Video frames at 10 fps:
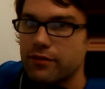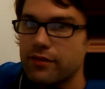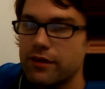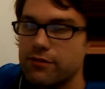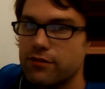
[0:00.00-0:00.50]

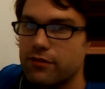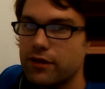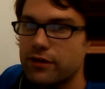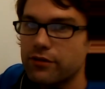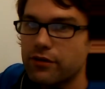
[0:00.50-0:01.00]
this
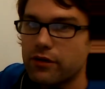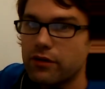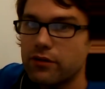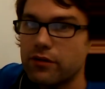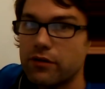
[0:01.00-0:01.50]
integral
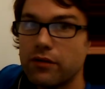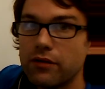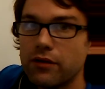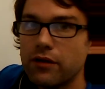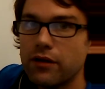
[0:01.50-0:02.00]

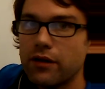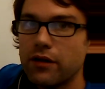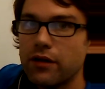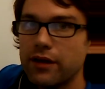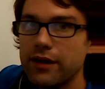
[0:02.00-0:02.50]

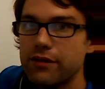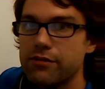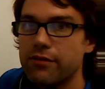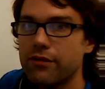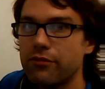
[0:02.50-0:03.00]
is